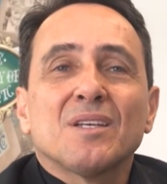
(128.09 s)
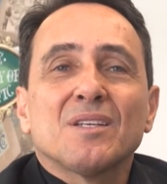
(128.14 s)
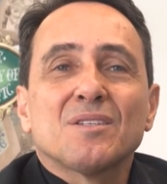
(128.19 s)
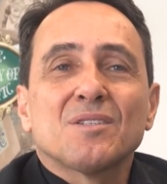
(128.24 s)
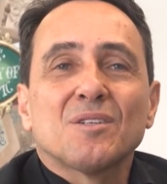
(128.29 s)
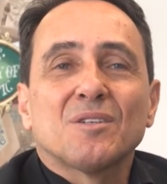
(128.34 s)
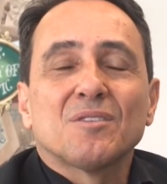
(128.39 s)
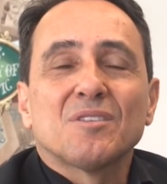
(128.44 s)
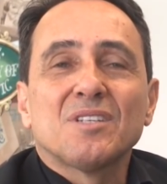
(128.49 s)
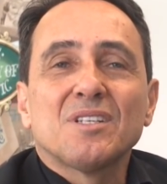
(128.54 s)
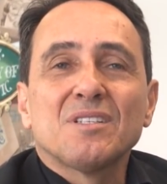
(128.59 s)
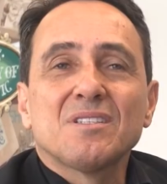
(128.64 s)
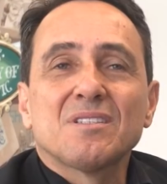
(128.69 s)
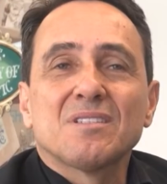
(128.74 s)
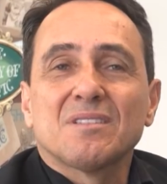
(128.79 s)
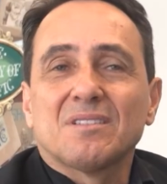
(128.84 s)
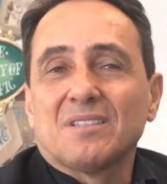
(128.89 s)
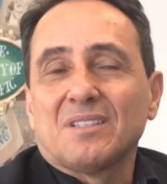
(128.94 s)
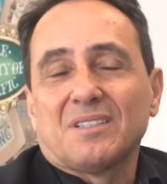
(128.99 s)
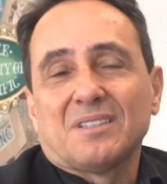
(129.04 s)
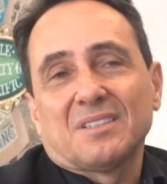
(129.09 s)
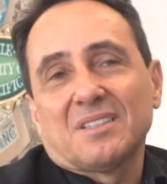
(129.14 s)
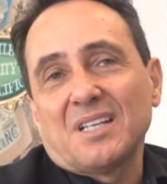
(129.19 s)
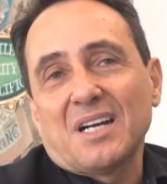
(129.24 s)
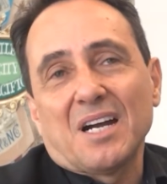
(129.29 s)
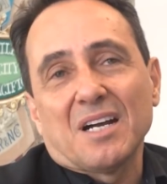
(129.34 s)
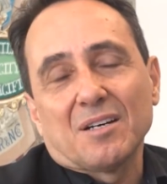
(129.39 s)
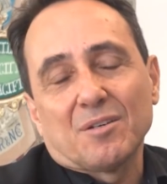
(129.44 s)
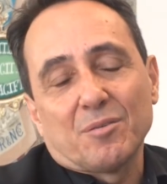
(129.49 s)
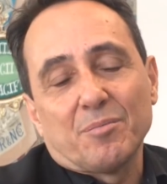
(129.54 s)
So this, the
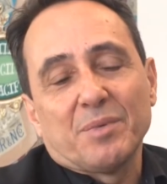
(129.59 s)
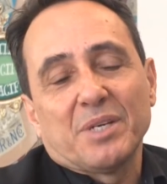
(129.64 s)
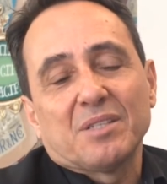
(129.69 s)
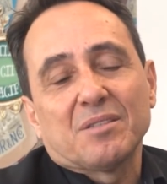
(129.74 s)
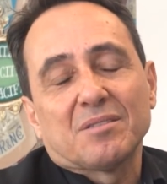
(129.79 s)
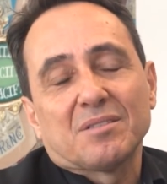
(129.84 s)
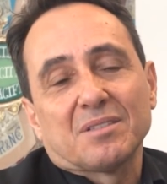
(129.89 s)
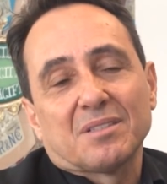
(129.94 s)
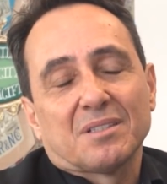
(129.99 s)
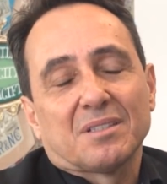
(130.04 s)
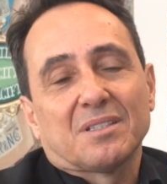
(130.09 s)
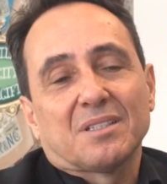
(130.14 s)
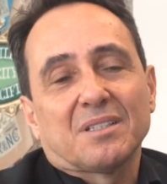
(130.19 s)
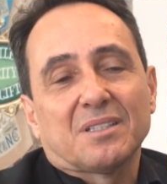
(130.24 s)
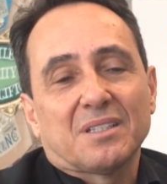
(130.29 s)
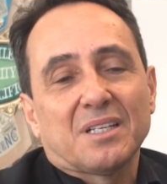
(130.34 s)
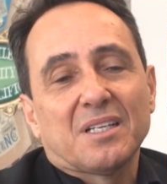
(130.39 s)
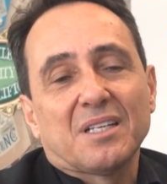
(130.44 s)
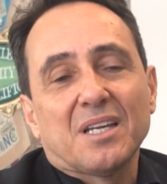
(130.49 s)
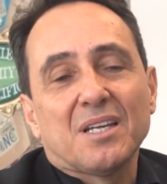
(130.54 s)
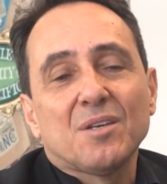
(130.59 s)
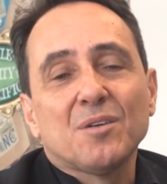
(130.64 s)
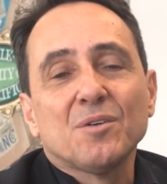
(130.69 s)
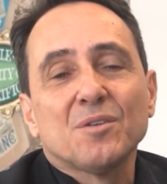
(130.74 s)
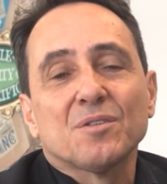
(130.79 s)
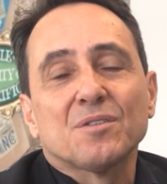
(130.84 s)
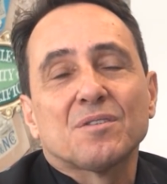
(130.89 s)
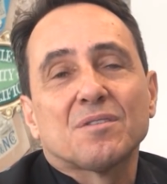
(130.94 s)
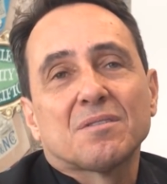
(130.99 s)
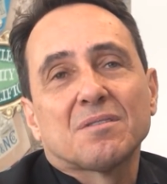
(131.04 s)
argument that they
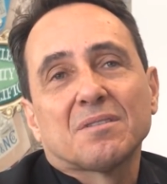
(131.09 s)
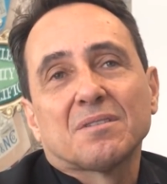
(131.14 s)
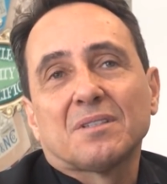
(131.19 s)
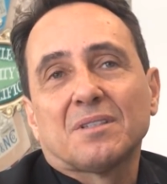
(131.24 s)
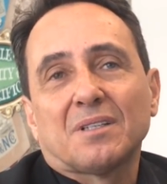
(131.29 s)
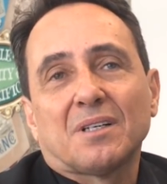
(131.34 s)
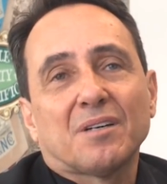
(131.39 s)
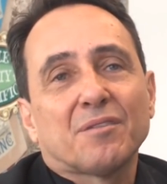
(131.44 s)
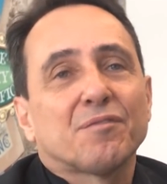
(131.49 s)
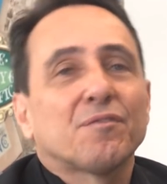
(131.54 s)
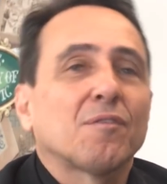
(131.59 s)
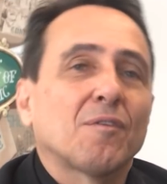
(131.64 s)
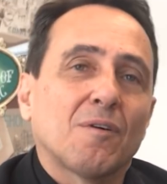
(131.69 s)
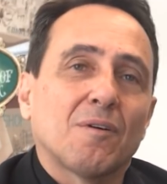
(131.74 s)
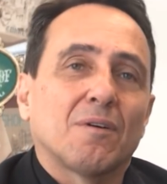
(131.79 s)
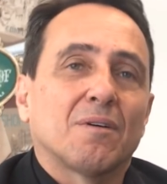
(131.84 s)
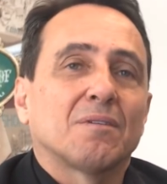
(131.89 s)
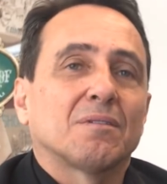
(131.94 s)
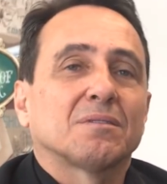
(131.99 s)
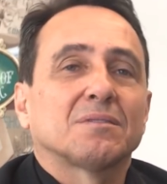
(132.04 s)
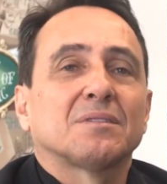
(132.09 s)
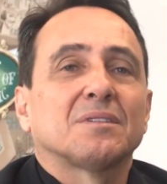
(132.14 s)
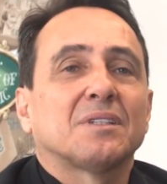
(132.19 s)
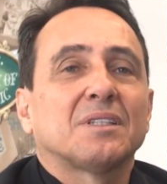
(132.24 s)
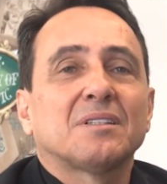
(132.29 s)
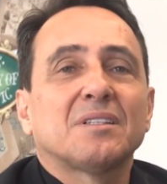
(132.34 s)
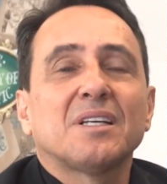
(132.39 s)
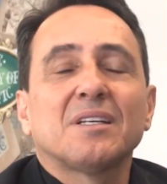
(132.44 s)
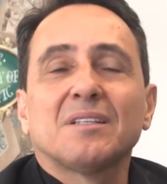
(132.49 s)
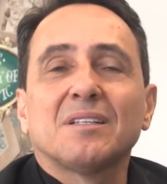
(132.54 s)
use are flawed.
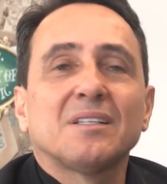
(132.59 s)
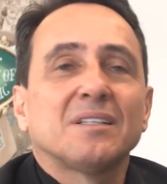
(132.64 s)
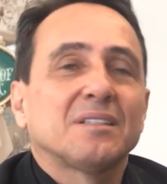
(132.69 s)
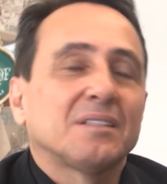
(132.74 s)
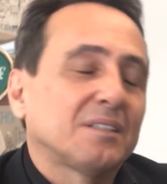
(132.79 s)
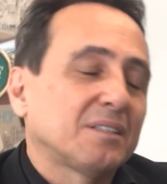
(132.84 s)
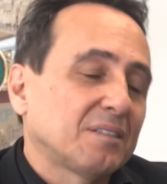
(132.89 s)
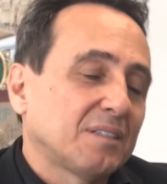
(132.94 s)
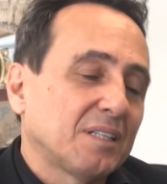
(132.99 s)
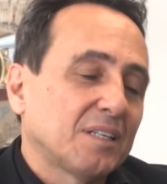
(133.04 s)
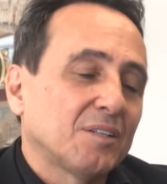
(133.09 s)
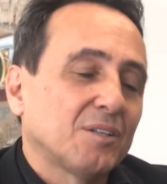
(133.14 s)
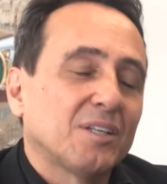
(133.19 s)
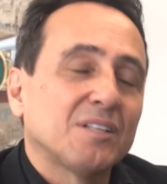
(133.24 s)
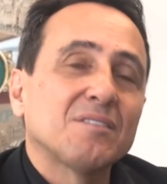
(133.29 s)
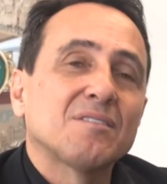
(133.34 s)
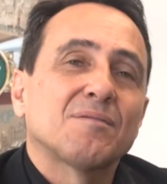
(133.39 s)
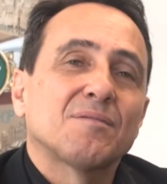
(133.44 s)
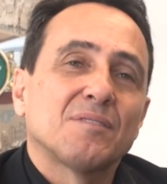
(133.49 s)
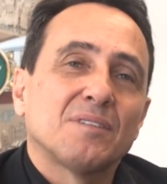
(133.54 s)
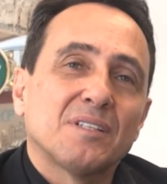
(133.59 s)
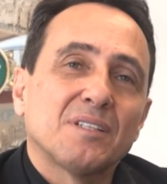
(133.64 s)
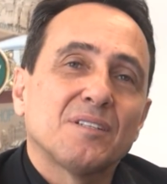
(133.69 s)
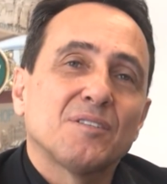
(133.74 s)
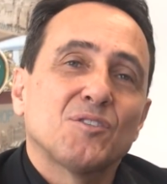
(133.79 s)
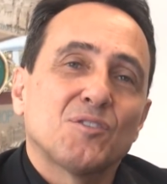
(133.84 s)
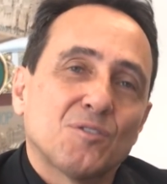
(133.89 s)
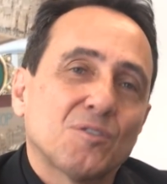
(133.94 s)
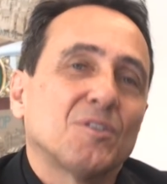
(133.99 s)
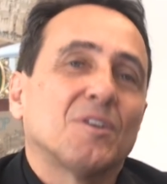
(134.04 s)
They, they, they are not
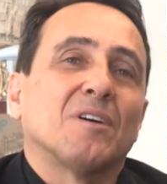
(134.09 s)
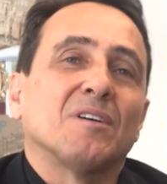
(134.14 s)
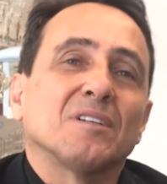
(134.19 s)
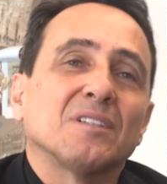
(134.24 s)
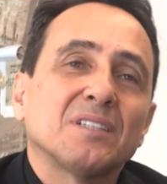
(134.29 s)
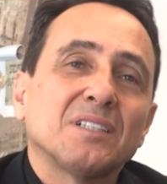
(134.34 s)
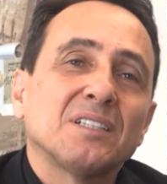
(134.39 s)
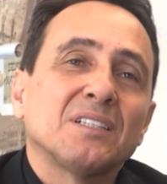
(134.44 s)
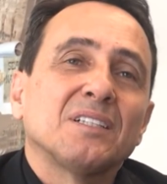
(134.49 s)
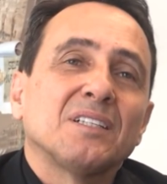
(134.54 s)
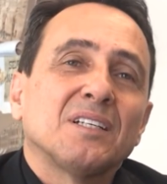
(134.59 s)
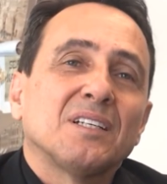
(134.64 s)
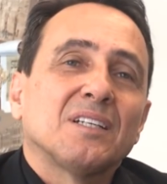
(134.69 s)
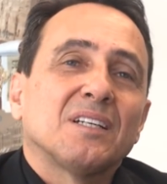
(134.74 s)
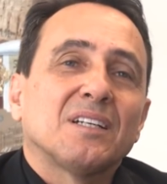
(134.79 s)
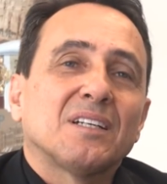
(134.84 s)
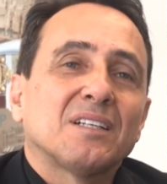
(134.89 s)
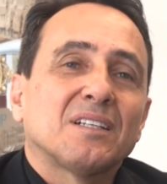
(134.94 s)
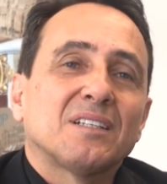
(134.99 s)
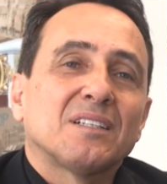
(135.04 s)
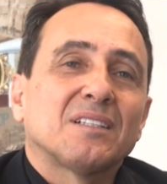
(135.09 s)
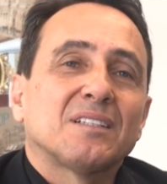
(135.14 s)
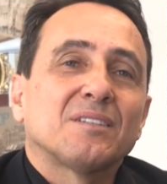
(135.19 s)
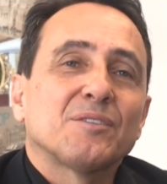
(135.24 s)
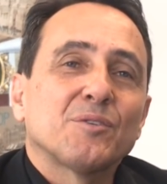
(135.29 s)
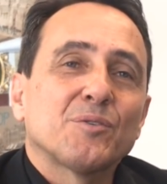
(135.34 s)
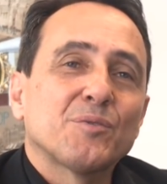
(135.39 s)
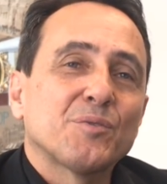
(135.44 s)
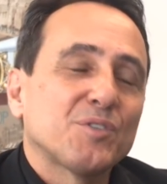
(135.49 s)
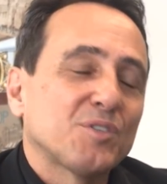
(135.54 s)
strong. Uh,
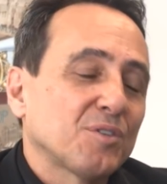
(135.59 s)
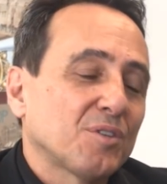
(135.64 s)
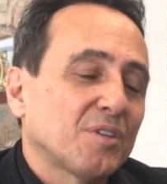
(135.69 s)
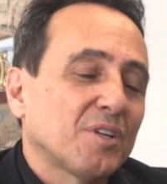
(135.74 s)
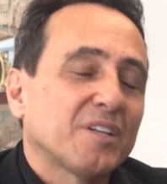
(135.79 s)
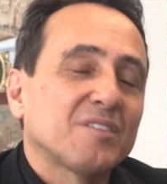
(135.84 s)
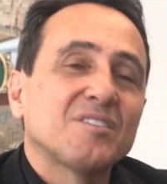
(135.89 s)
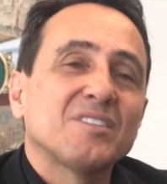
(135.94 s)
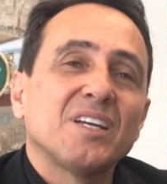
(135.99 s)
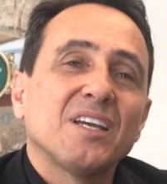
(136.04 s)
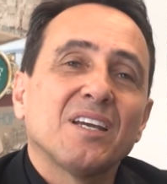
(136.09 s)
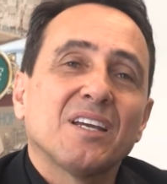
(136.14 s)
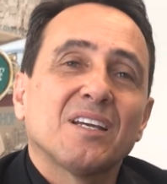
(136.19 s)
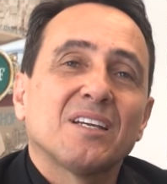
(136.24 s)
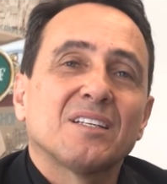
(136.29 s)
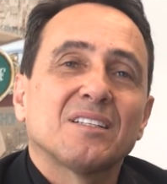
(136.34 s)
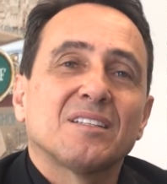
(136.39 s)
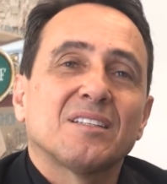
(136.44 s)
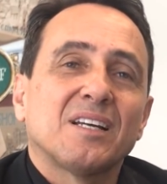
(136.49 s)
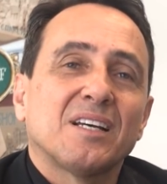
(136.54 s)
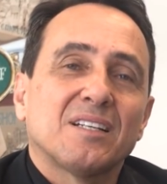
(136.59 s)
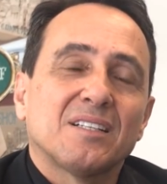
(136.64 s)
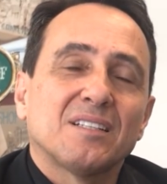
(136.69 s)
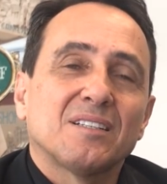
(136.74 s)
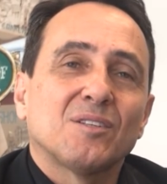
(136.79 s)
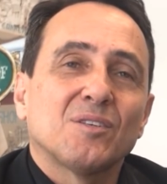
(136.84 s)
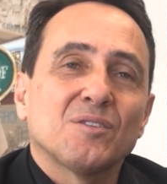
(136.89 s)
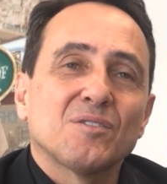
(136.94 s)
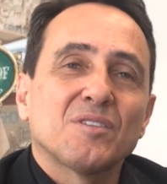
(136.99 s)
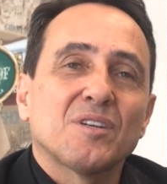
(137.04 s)
we should not take
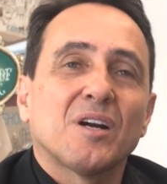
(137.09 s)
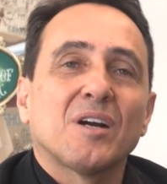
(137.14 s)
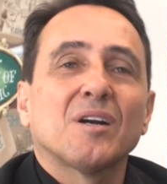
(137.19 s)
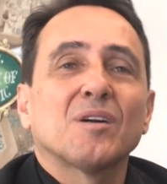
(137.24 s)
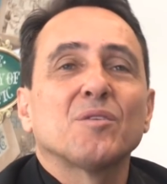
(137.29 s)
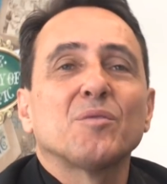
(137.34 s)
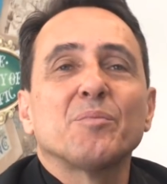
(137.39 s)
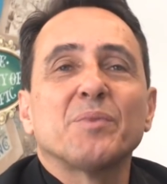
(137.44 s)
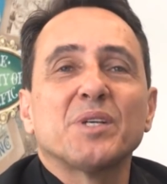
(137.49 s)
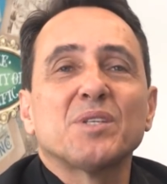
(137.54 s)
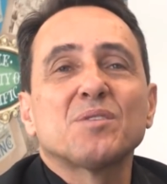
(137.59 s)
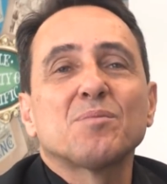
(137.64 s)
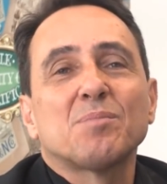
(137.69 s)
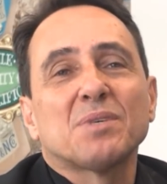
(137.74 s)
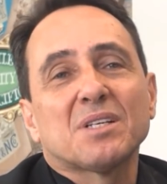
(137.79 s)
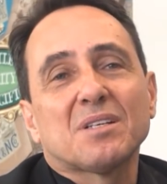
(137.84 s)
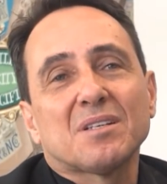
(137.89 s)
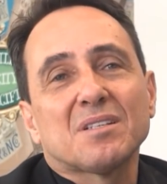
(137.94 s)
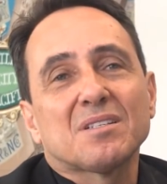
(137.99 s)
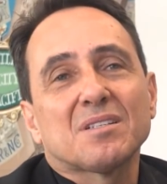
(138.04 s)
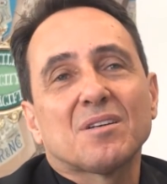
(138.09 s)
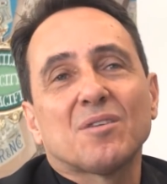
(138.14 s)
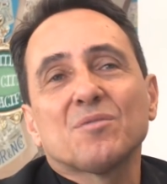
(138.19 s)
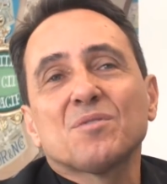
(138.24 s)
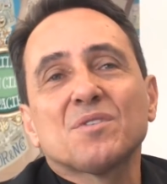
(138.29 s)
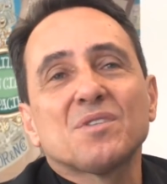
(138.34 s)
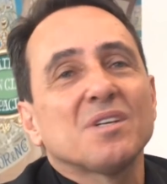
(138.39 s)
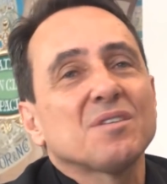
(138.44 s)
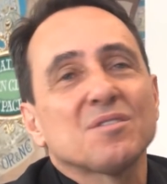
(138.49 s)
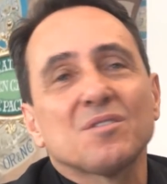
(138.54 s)
that, those arguments because
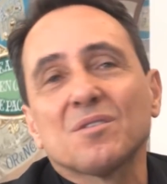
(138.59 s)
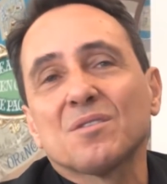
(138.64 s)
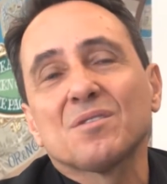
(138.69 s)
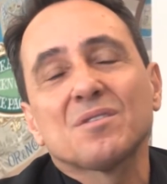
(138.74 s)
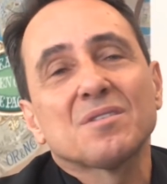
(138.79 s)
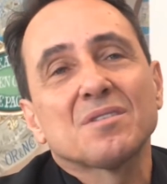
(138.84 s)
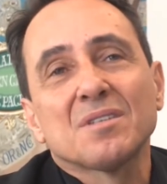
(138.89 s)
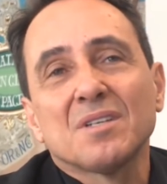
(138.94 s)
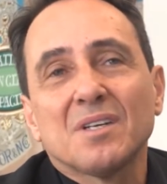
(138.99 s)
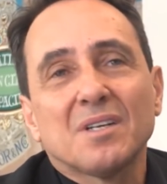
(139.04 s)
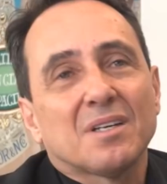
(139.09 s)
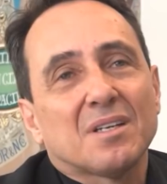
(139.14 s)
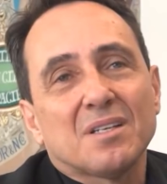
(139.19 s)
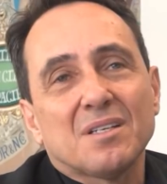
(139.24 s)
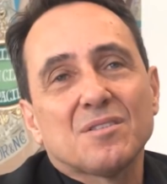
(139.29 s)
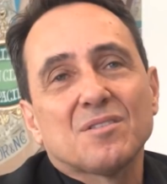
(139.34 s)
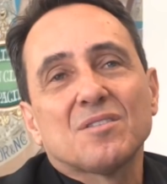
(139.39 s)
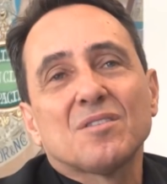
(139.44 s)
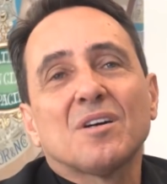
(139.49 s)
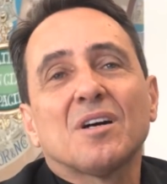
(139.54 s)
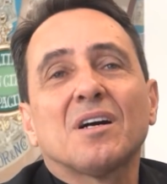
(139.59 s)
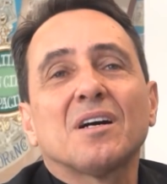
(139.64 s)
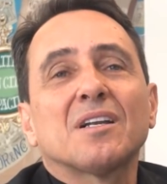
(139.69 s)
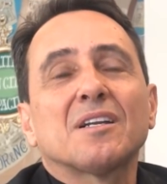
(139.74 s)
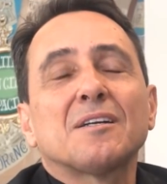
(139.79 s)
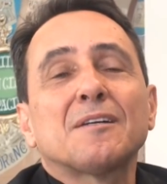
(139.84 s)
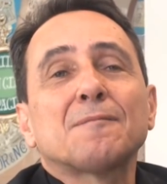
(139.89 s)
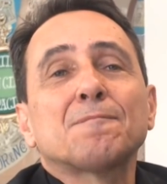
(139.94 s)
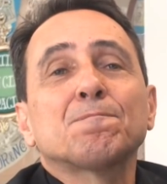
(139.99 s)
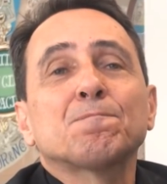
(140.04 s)
consensus is
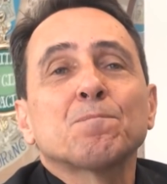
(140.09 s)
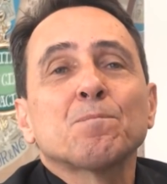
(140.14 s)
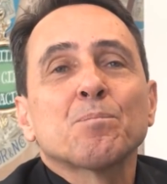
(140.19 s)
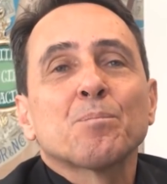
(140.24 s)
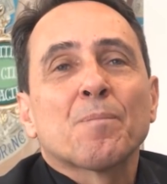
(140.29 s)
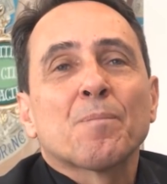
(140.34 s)
not um,